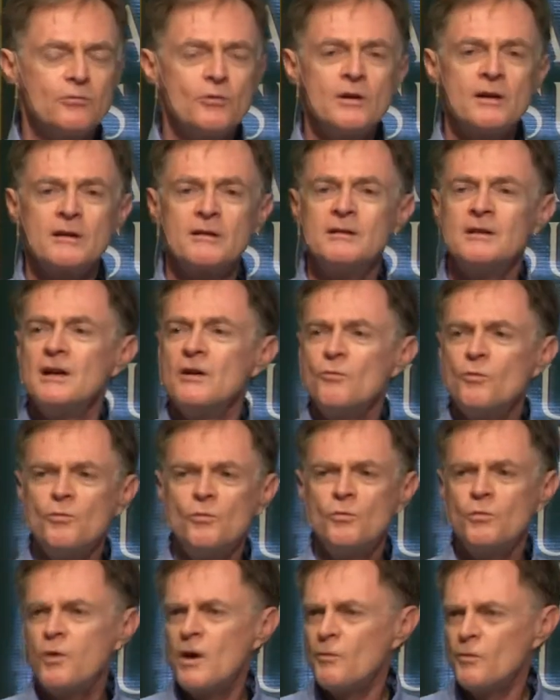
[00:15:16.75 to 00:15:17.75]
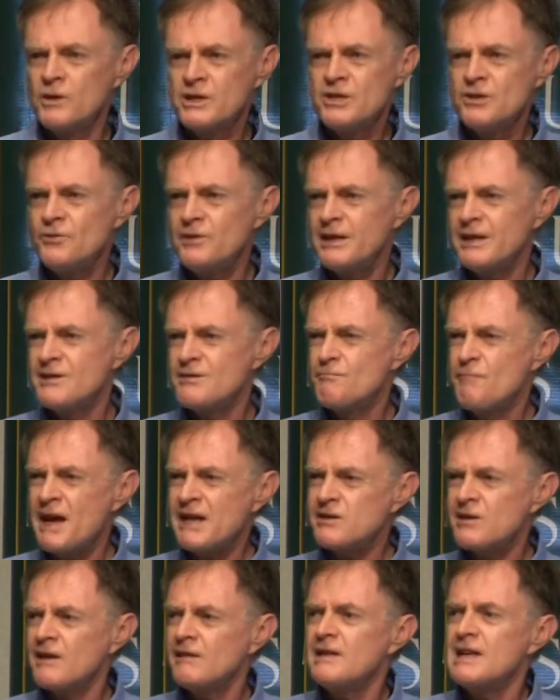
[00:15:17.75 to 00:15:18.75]
where what we're doing is
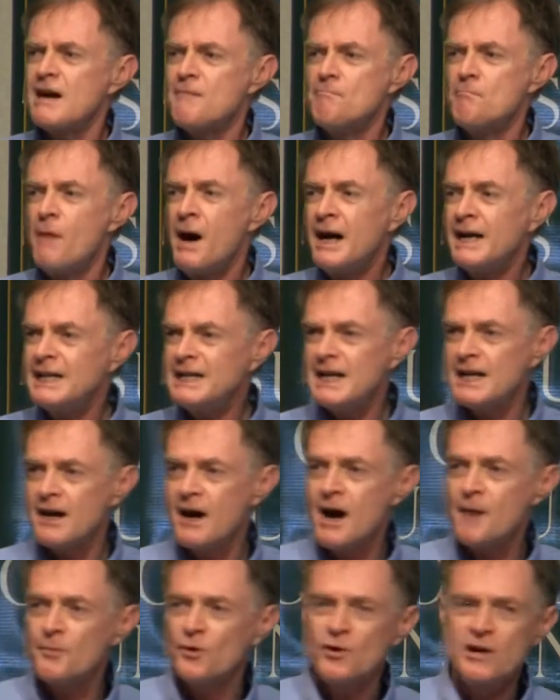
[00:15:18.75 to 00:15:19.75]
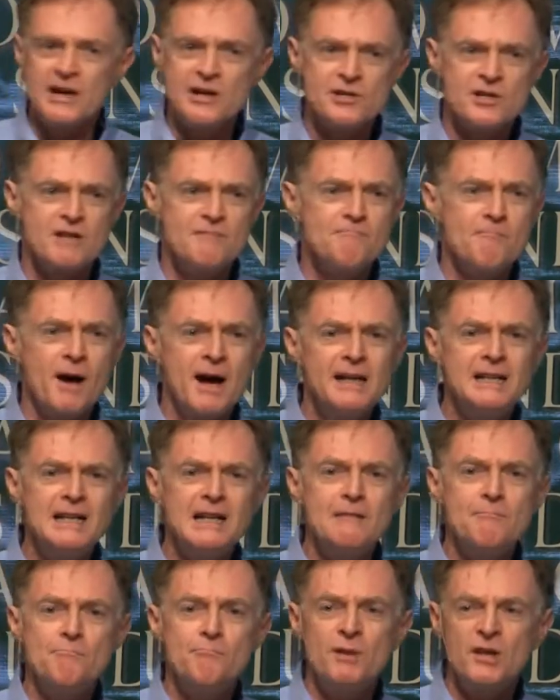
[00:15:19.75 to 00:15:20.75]
basically a mining operation,
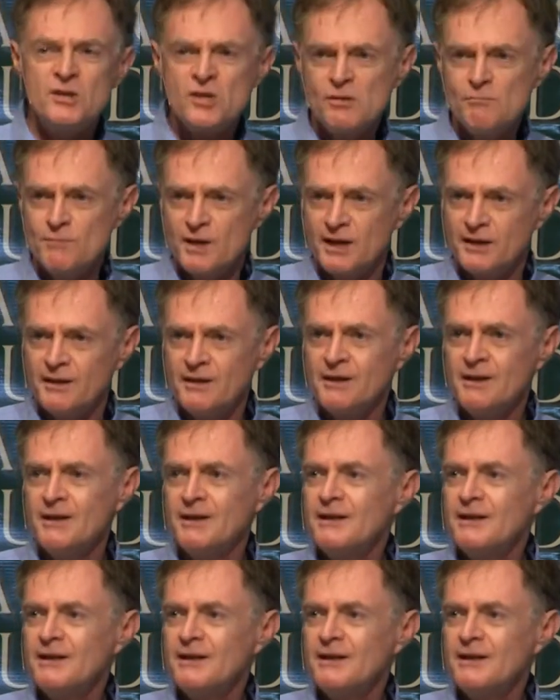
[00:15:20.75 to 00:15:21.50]
mining bitumen,